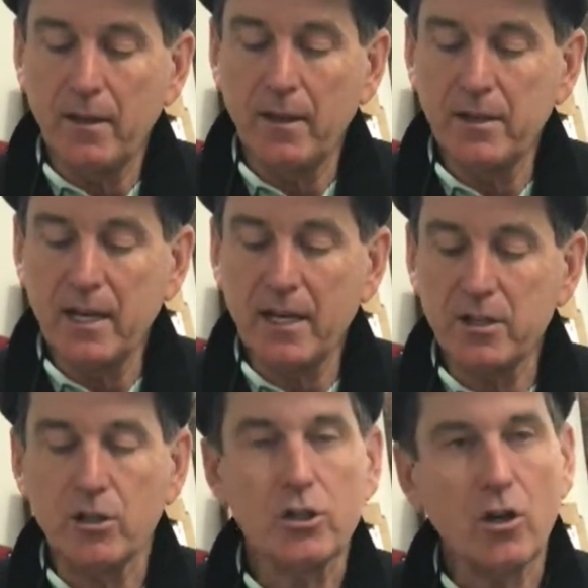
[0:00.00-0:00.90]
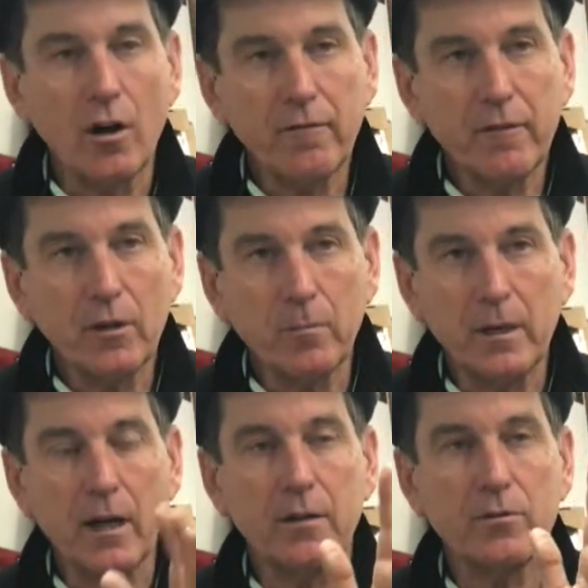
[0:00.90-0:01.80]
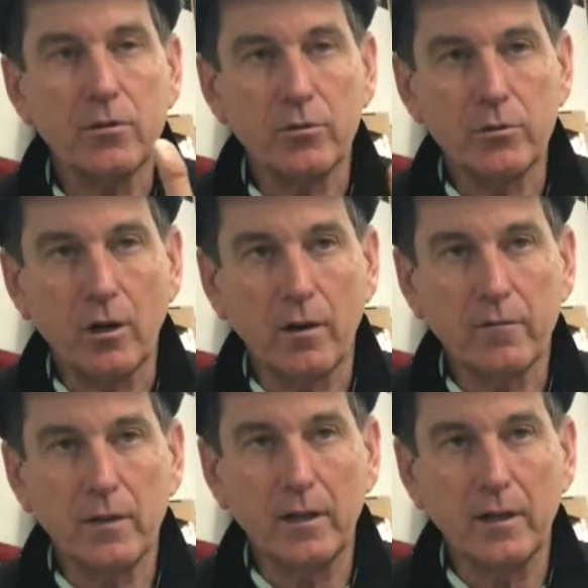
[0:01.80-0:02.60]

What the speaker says: This has a soft feel, but not too soft.